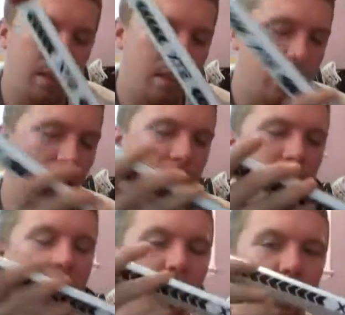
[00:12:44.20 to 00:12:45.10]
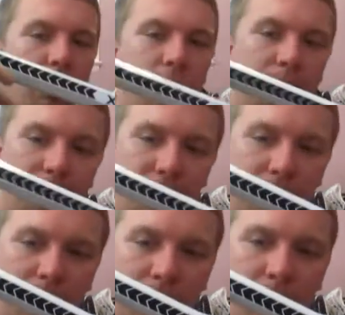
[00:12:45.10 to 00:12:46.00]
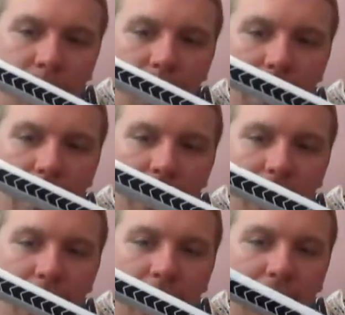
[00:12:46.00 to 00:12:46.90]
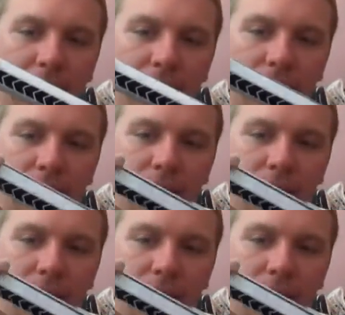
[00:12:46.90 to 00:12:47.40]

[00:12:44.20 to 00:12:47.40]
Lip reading: it's on my old STX